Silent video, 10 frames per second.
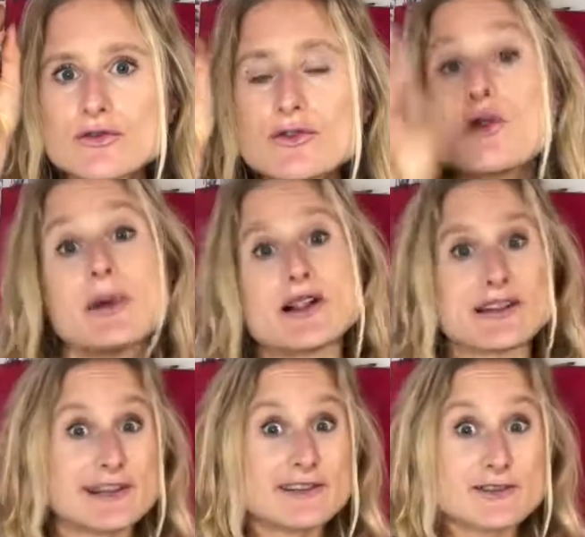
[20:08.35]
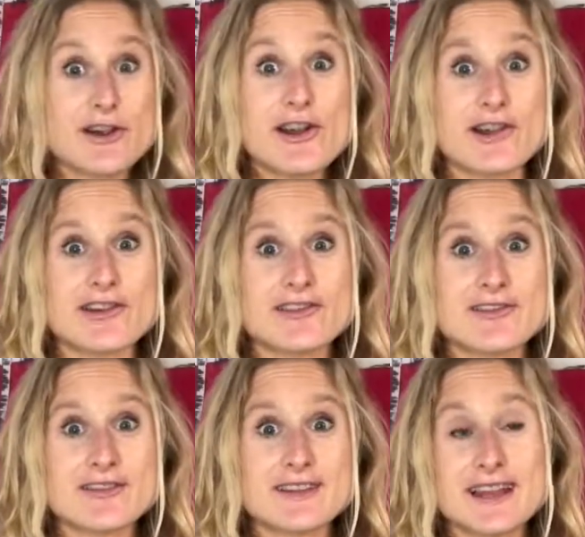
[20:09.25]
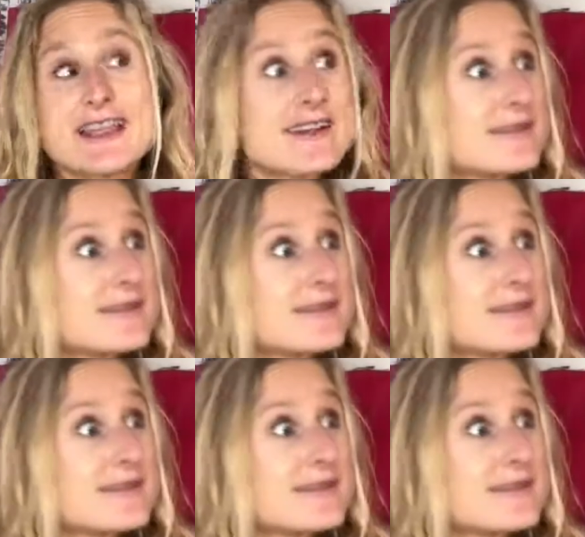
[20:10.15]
too bulky to her. Like,